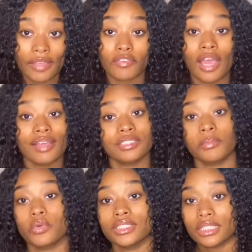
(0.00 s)
If y'all have
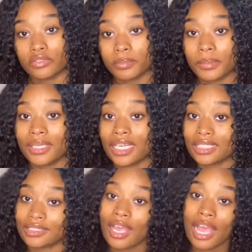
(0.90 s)
some more tips for me,
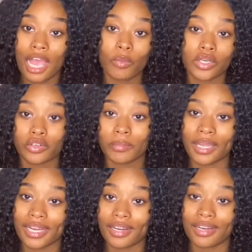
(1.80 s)
because I want to grow my
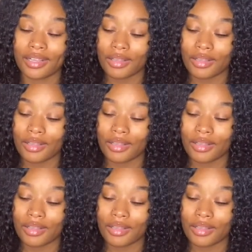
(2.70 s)
hair